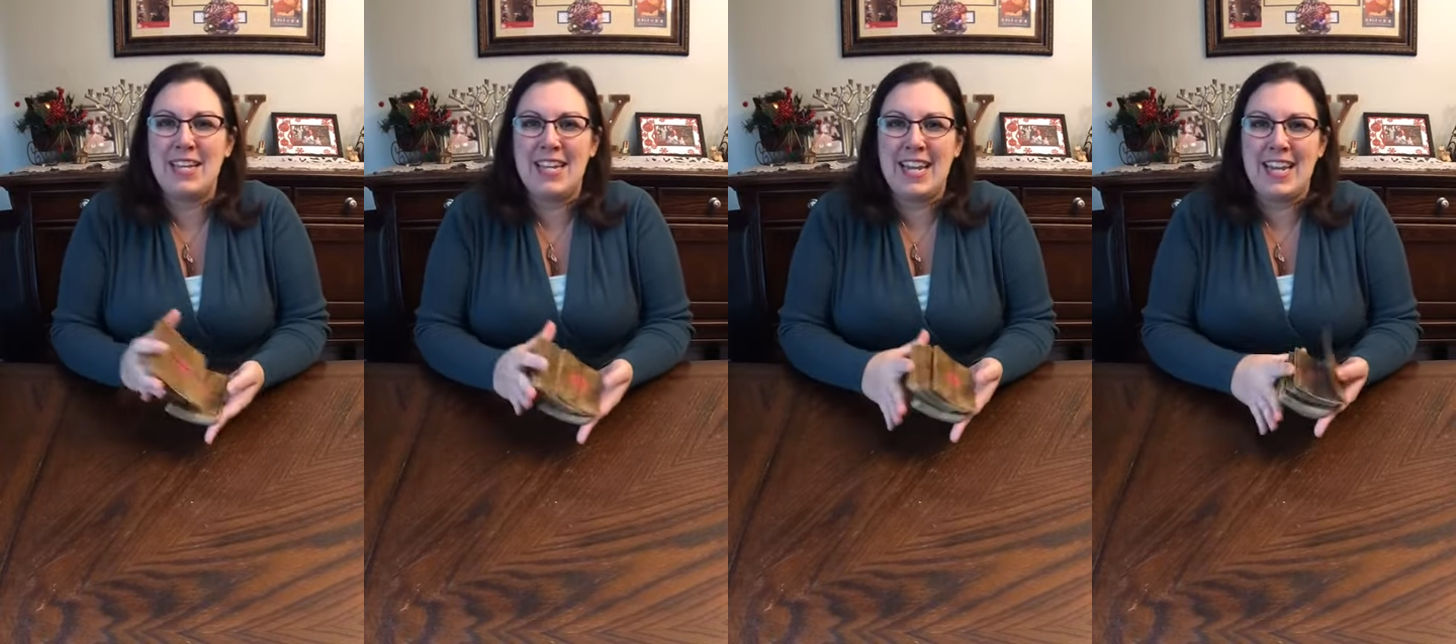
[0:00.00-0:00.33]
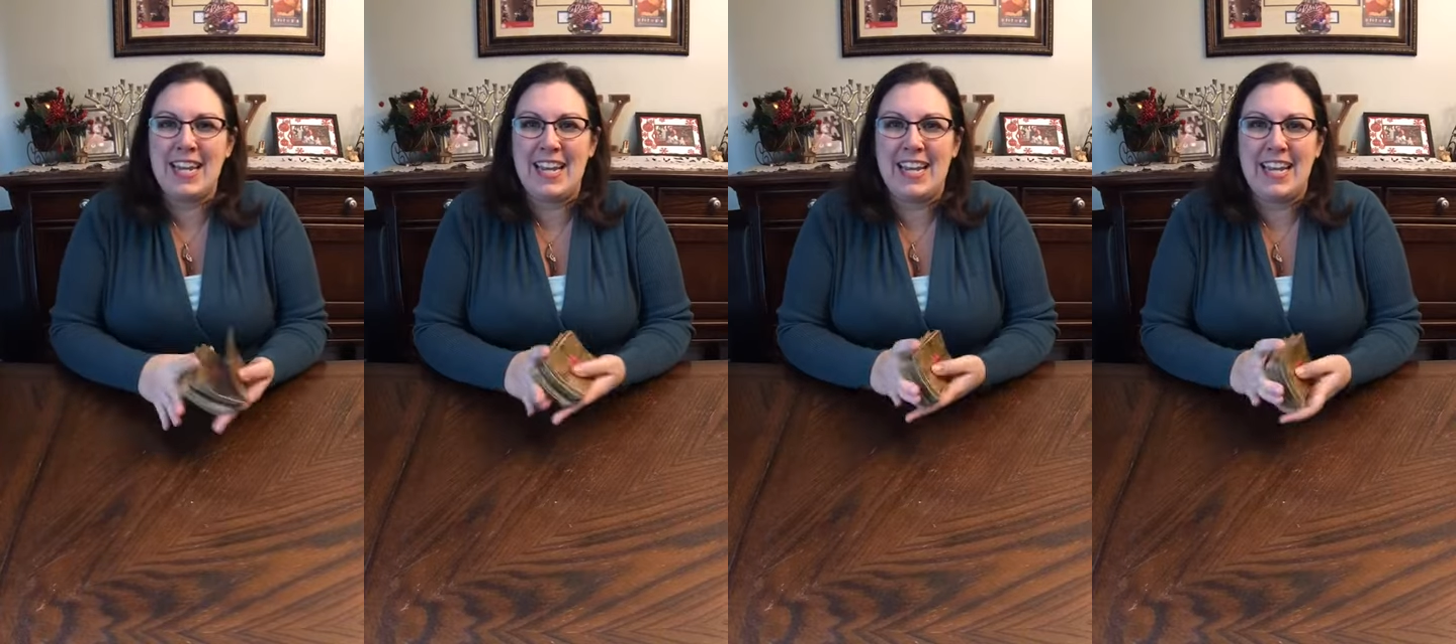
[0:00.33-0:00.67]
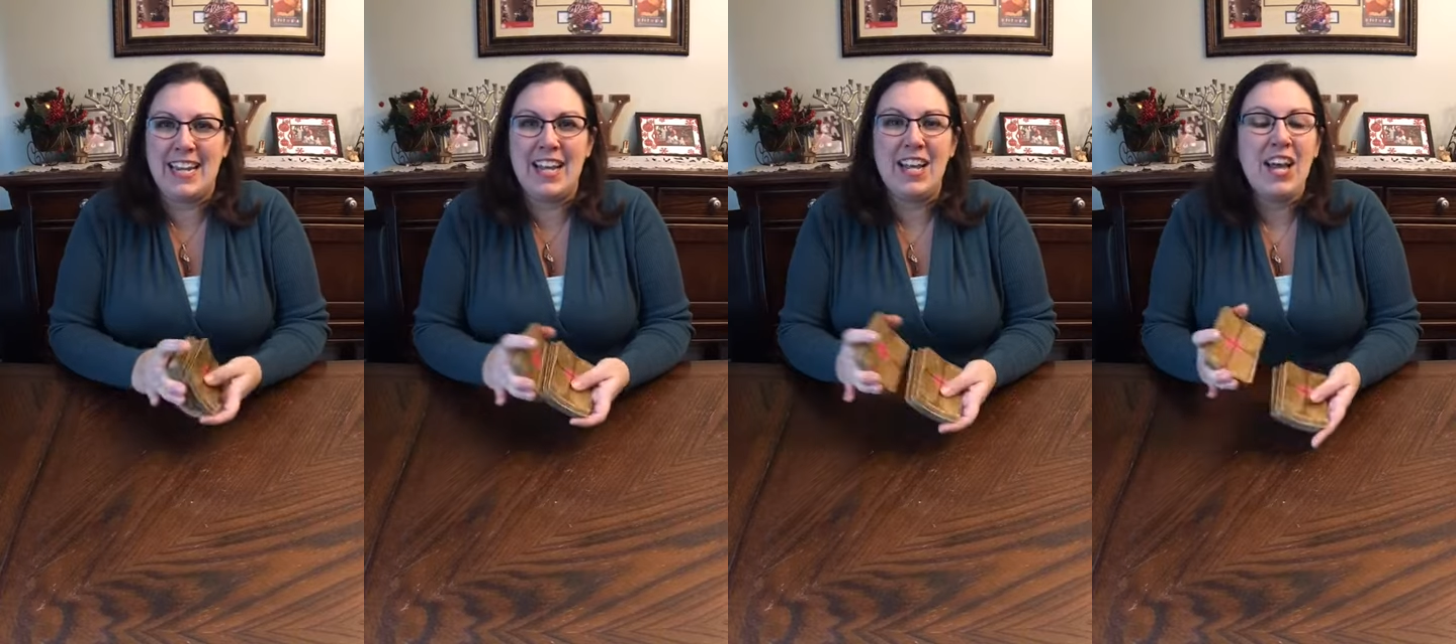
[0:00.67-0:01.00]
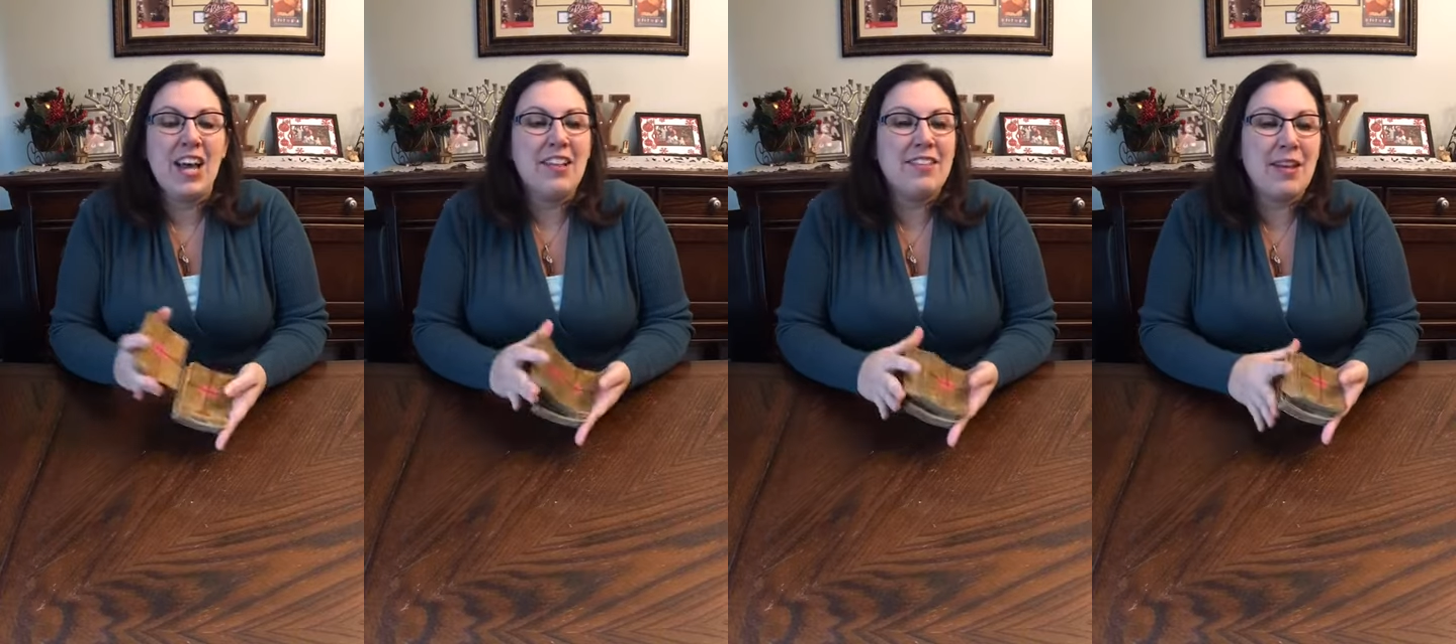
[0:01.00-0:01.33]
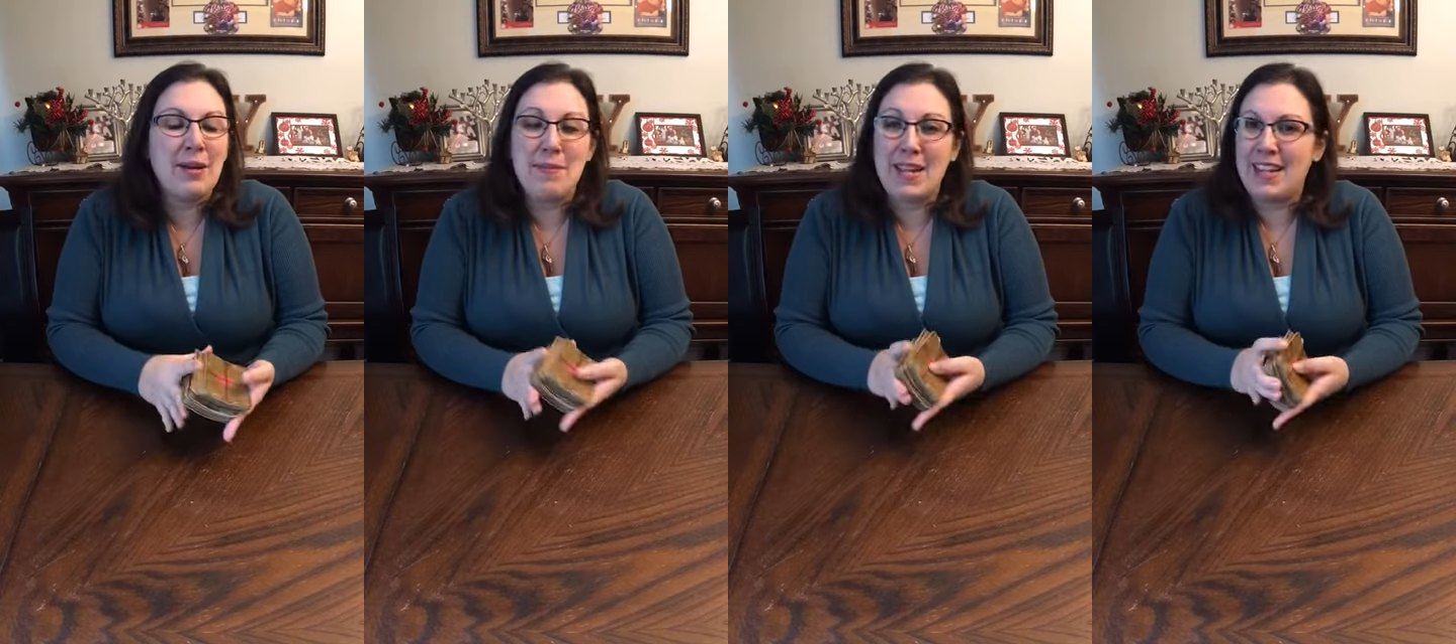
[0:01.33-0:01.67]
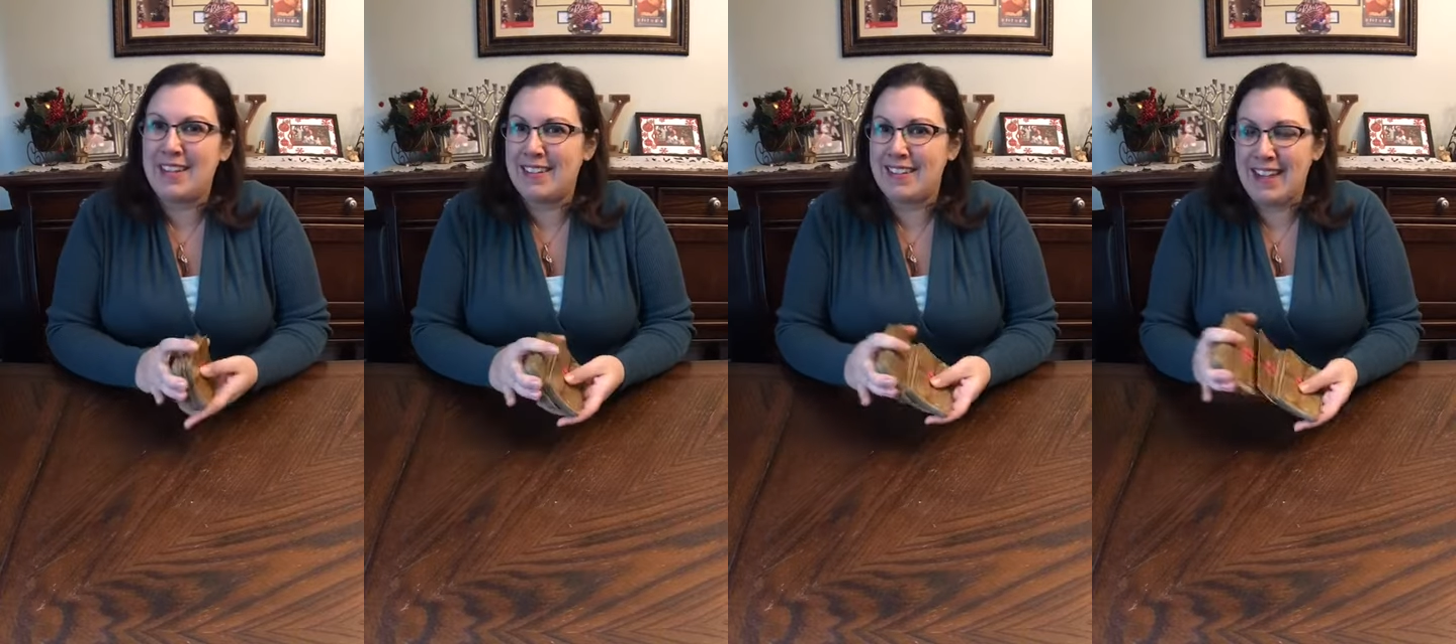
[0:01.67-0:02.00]
getting some
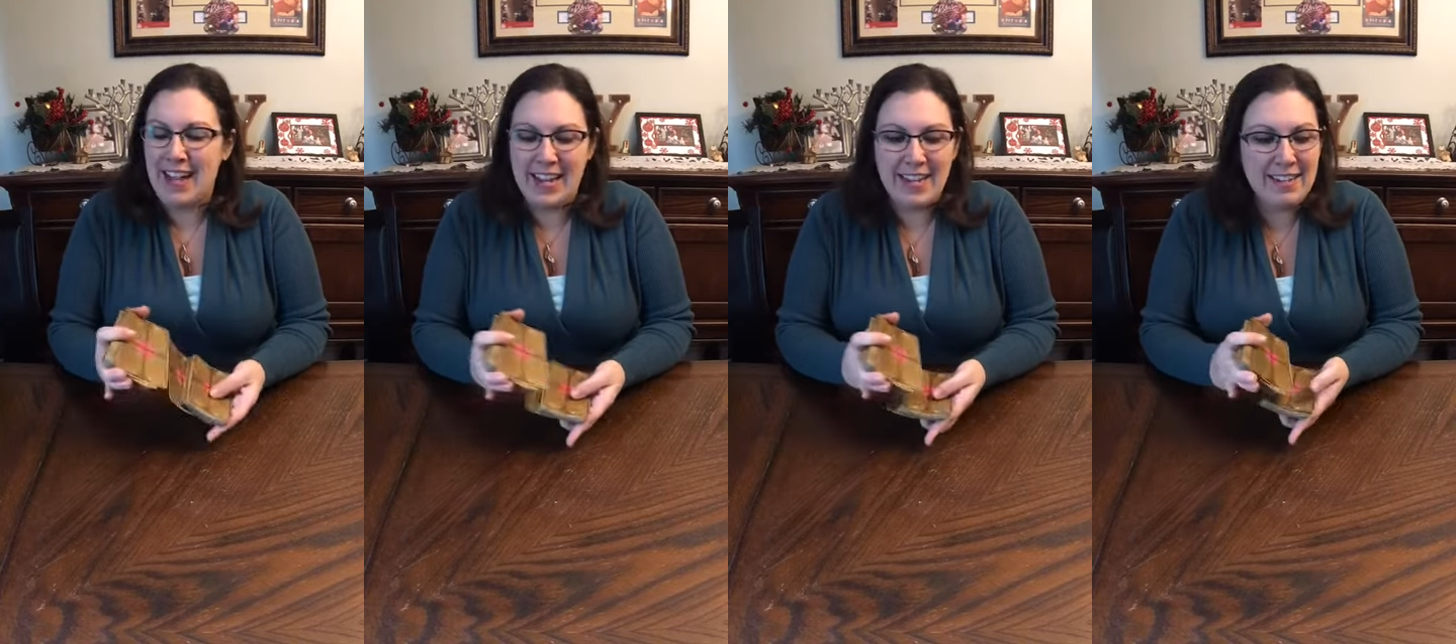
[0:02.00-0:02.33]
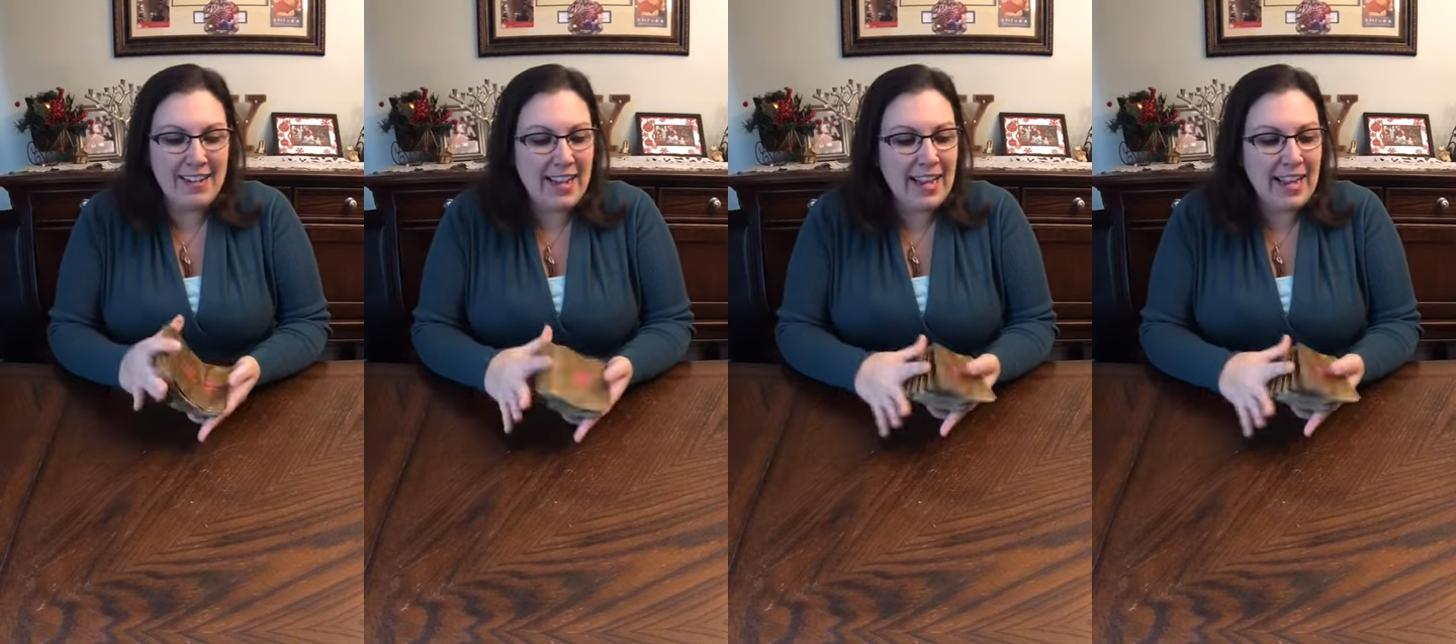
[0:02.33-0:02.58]
insight.